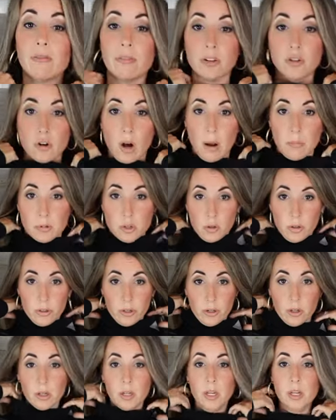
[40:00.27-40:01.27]
a drop
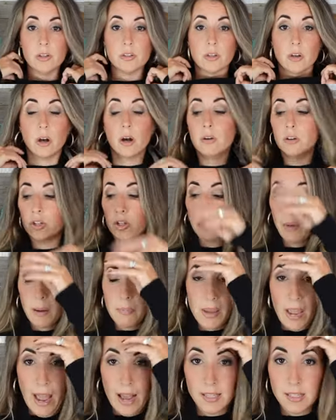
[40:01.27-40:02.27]
shoulder. So, oh, you might
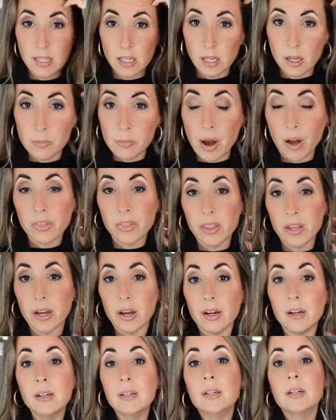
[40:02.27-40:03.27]
be asking about
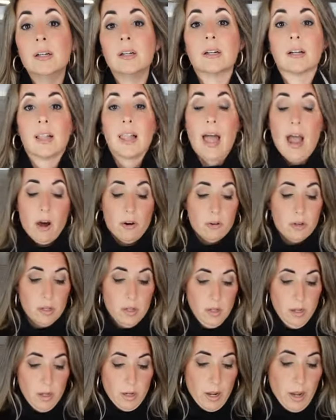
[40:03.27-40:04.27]
the cloud,
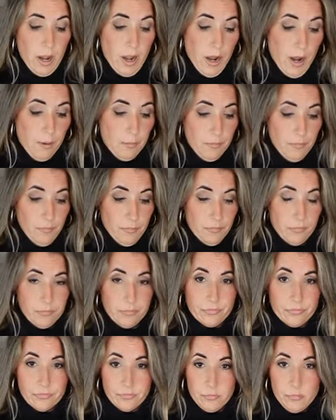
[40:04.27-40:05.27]
um,
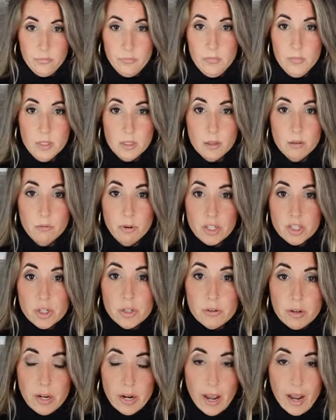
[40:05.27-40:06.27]
which you
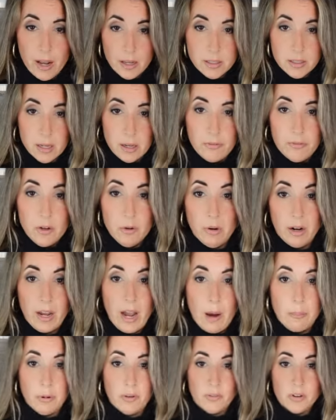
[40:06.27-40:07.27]
can ask if you want to
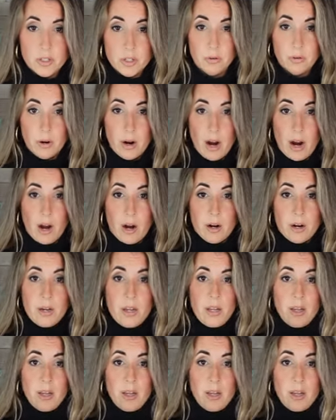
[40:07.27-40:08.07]
hop over to our